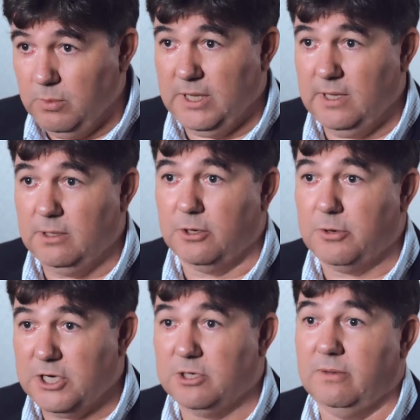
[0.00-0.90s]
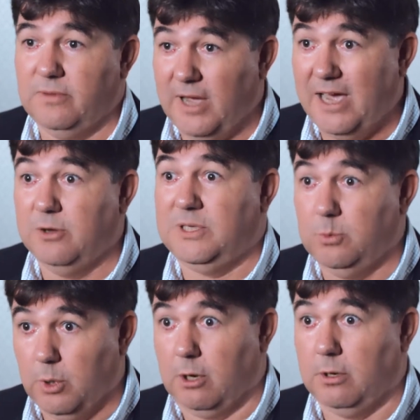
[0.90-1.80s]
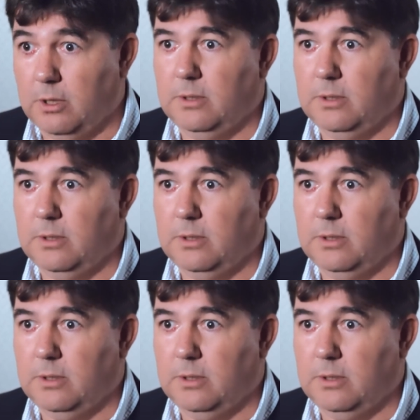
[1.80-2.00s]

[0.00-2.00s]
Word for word: be the creation of the IoT world.